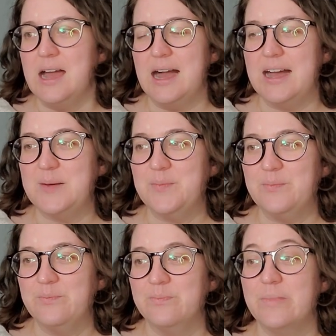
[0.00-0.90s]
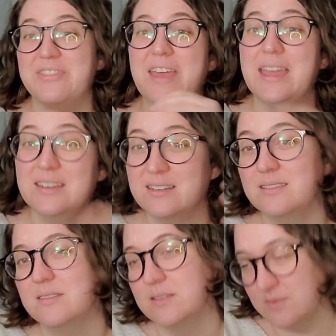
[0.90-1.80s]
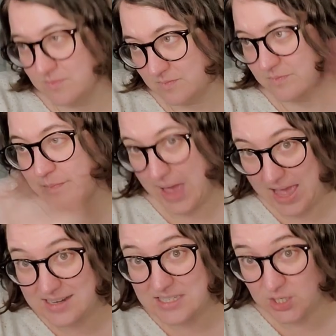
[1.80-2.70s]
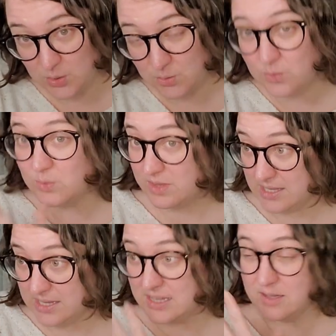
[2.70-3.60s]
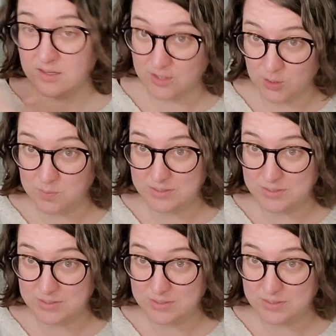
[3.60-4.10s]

Um, but then back to the new